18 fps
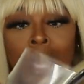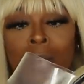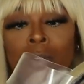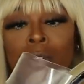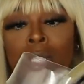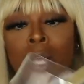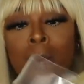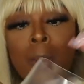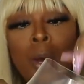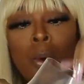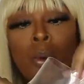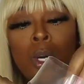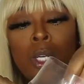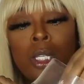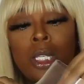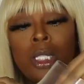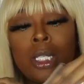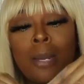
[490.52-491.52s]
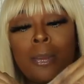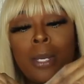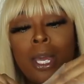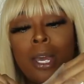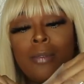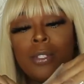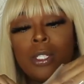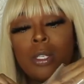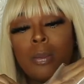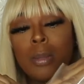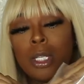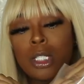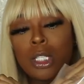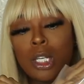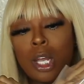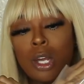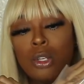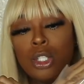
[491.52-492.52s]
Every time I wear these, I be having so
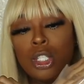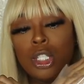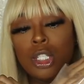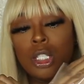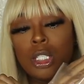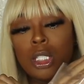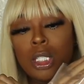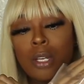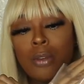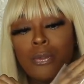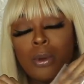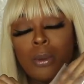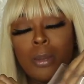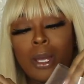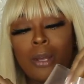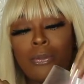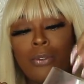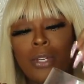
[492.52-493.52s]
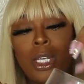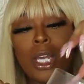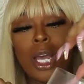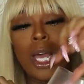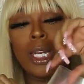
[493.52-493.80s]
much lotion and stuff on my feet.